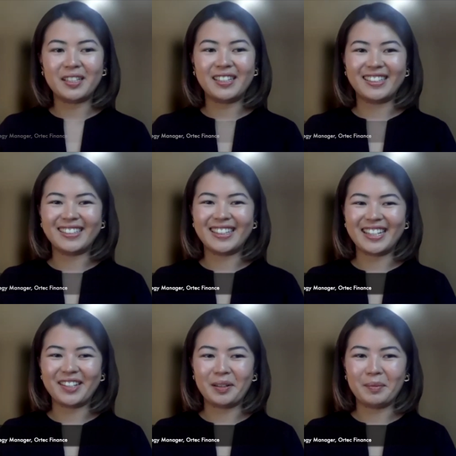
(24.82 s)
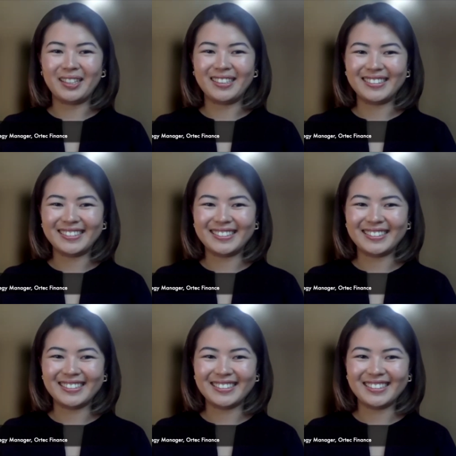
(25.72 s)
be here. Thank you, Amy.
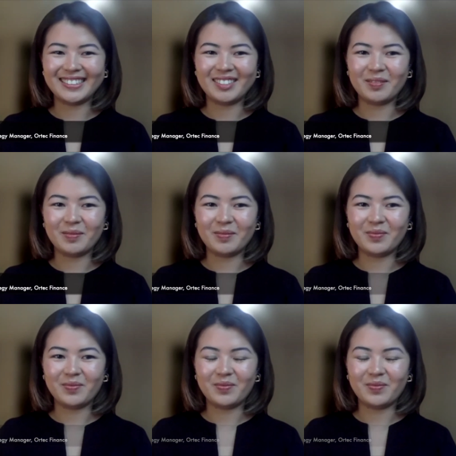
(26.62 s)
Yeah, of course, you're a